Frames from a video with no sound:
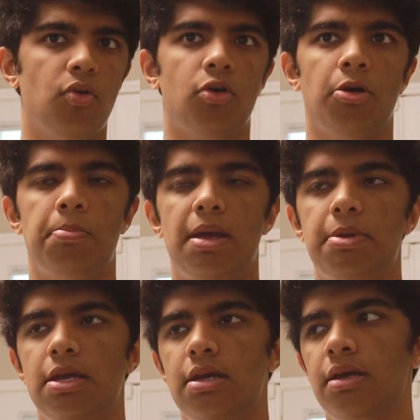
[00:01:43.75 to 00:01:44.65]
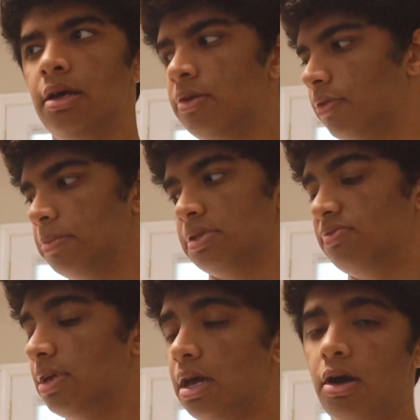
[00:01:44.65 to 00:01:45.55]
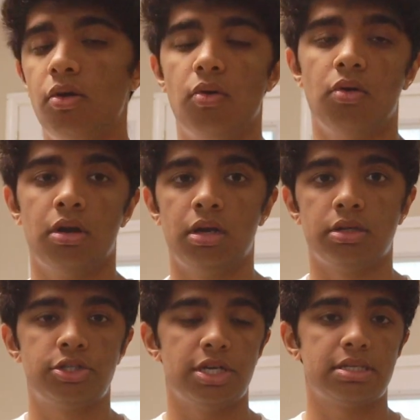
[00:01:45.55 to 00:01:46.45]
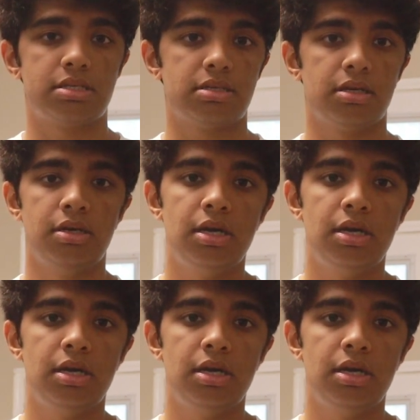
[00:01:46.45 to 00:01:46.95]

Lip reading: or maybe from this video, or just